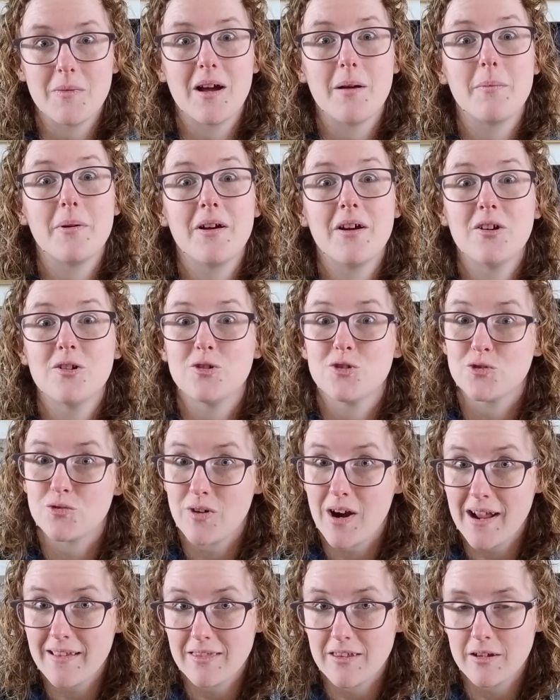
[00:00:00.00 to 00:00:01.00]
them up,
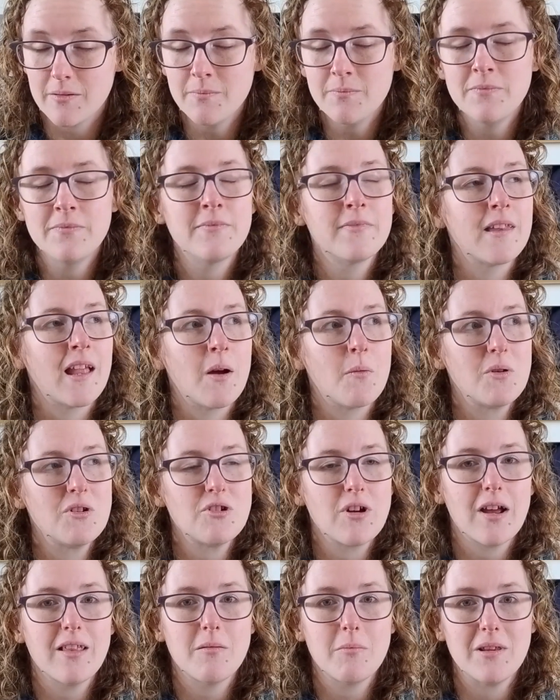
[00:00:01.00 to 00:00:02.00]
dried them.
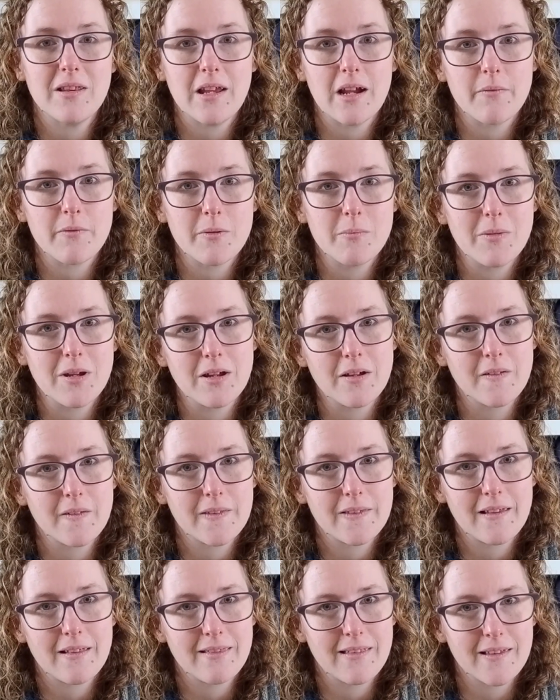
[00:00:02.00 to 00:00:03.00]
We dried them in the oven
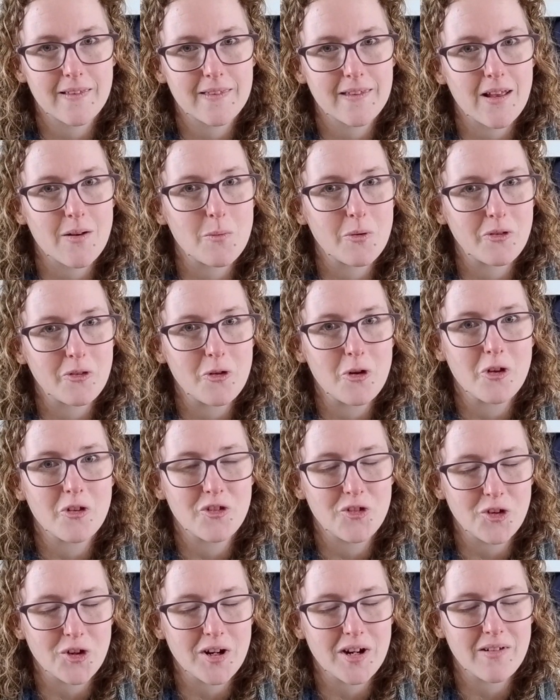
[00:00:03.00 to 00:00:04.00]
because the sun was
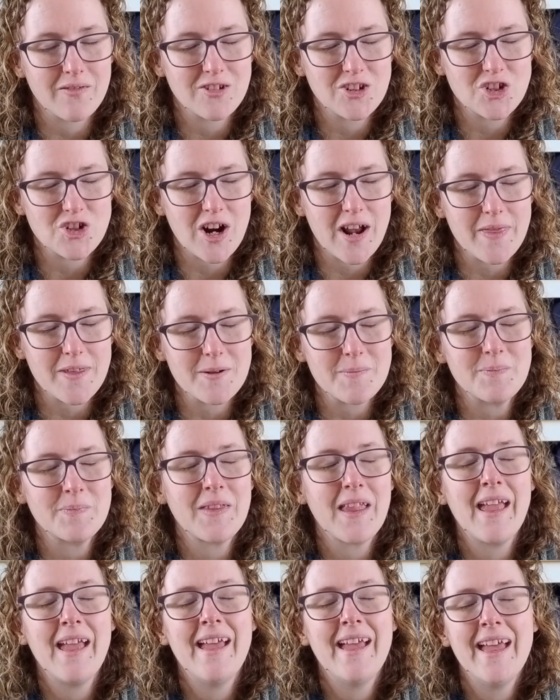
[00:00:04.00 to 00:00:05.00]
not strong enough to dry them,